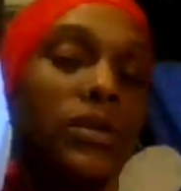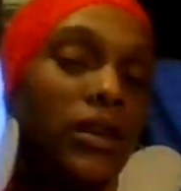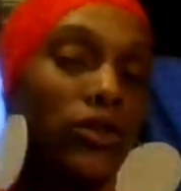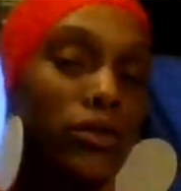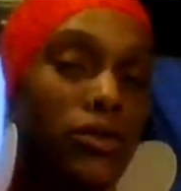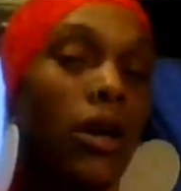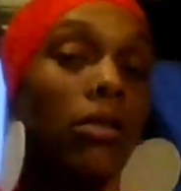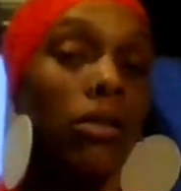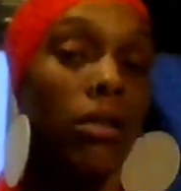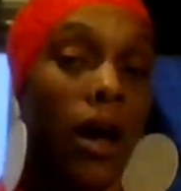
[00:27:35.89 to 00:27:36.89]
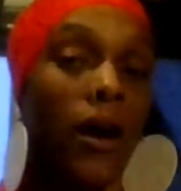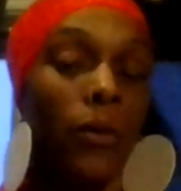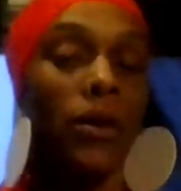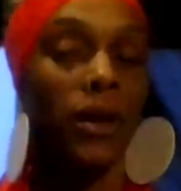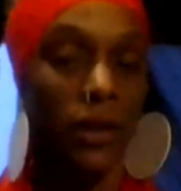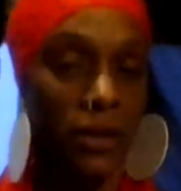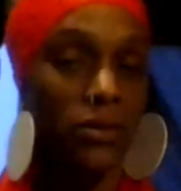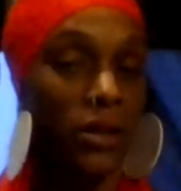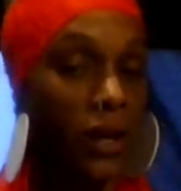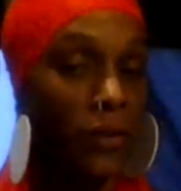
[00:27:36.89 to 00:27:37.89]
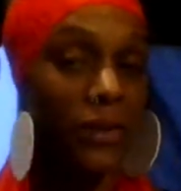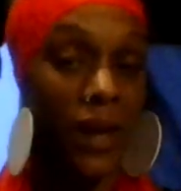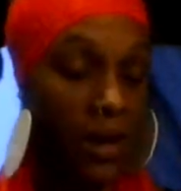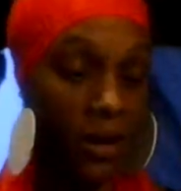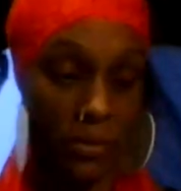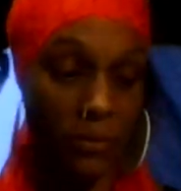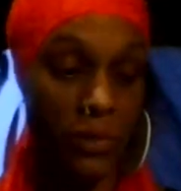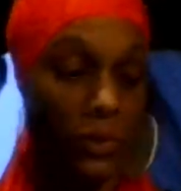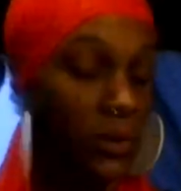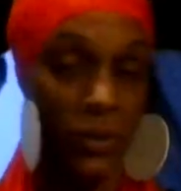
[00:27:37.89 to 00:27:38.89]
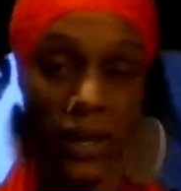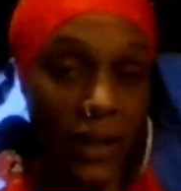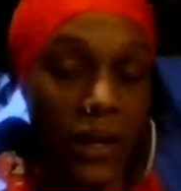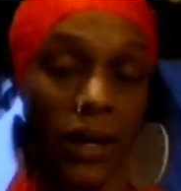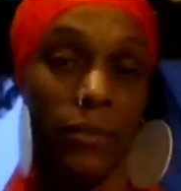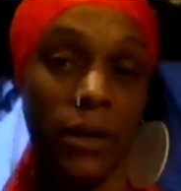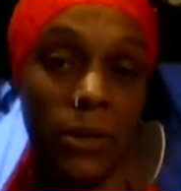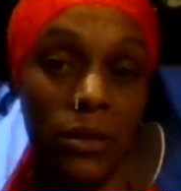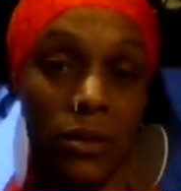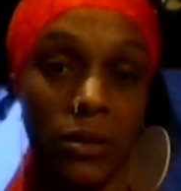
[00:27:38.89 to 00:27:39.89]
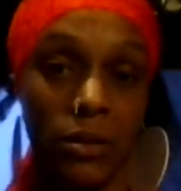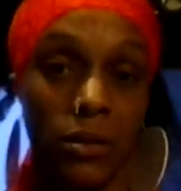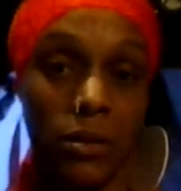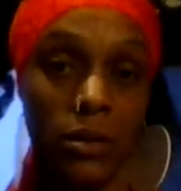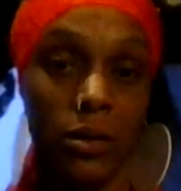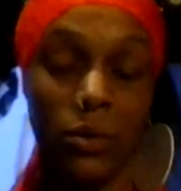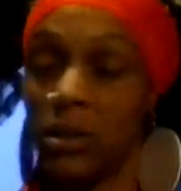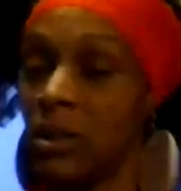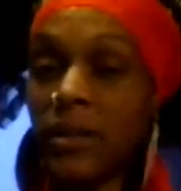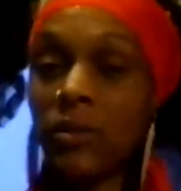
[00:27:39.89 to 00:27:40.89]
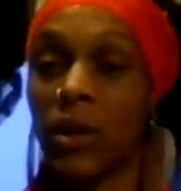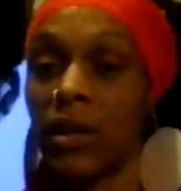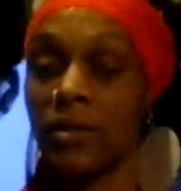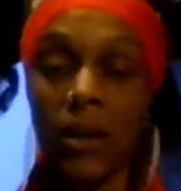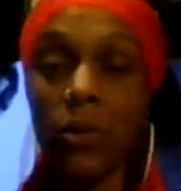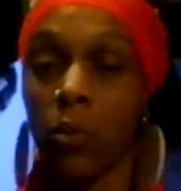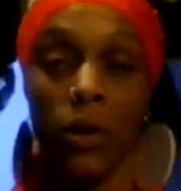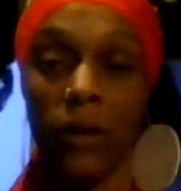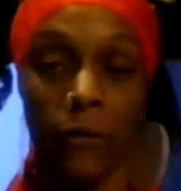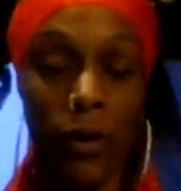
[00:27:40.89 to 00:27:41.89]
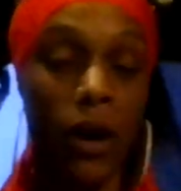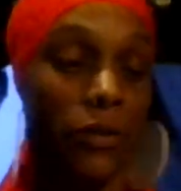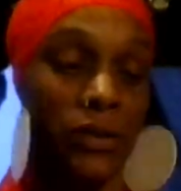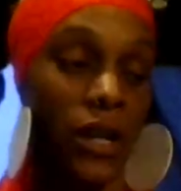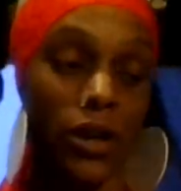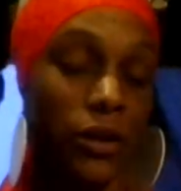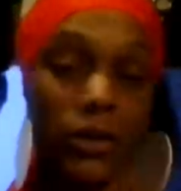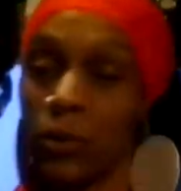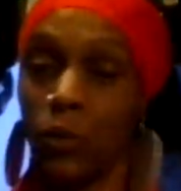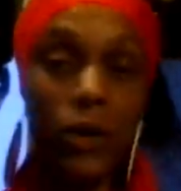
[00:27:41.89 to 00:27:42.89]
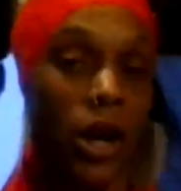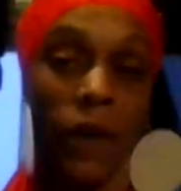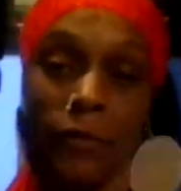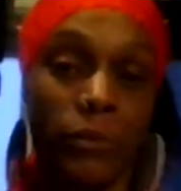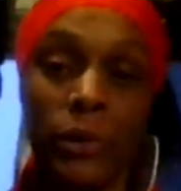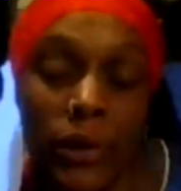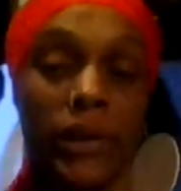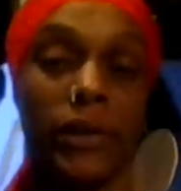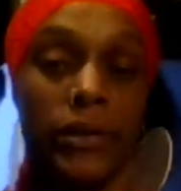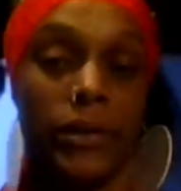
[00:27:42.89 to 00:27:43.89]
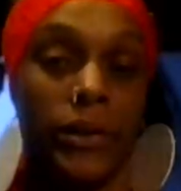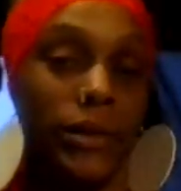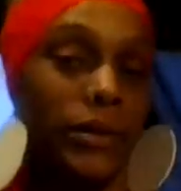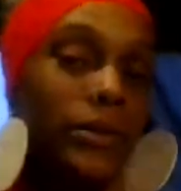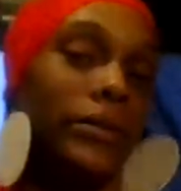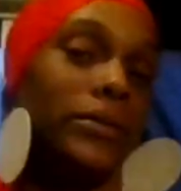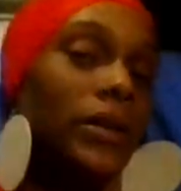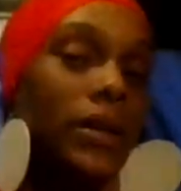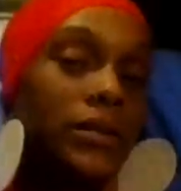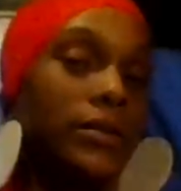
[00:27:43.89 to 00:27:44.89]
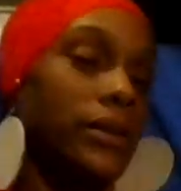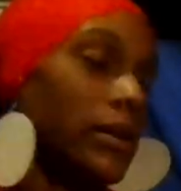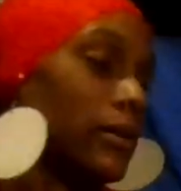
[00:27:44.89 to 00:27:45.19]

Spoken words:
Like there's a lot. Well, you said health. Yeah, health and beauty goes hand in hand, baby. It really does. Okay, because if your health is not good, you'll wear off your beauty. Just saying.